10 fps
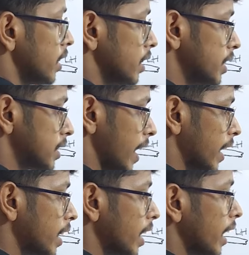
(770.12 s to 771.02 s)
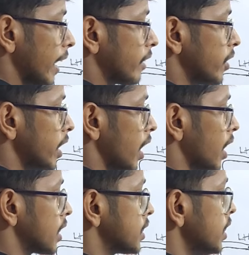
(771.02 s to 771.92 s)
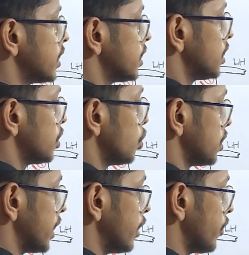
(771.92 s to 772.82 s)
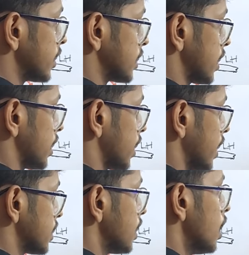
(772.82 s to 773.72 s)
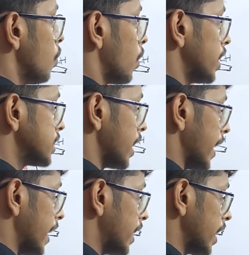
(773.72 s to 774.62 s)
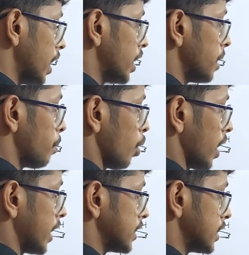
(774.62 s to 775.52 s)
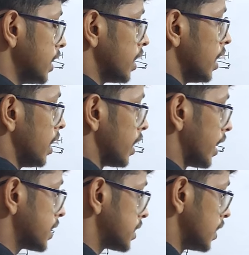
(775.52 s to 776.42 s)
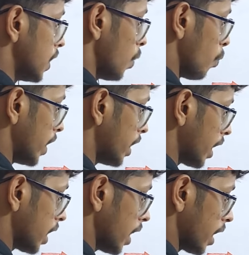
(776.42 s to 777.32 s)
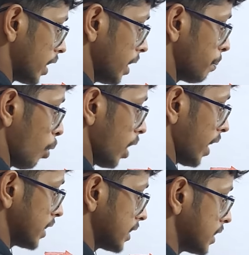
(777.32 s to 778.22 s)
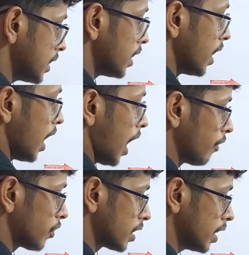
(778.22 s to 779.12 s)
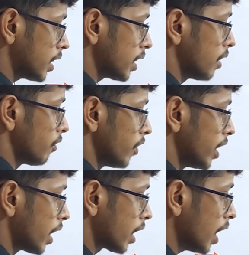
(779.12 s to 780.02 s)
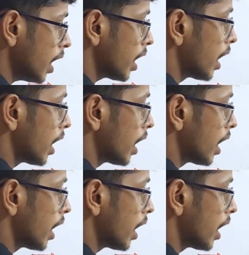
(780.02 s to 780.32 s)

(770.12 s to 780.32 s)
This electrical activity occurs in three phases, guys. One is the atrial depolarization, next ventricular depolarization, after that ventricular